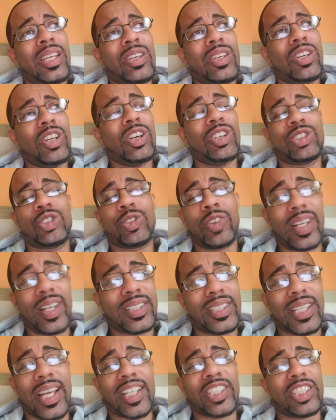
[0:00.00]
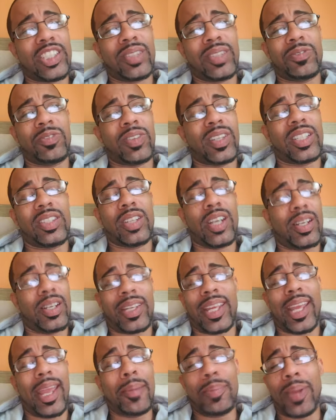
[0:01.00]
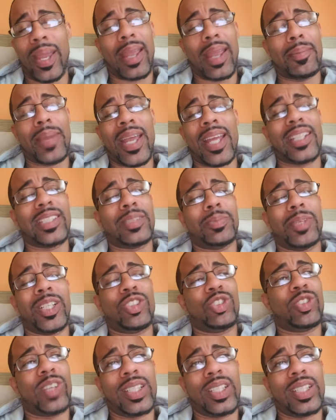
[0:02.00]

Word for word: you know, transaction uh, campaign management,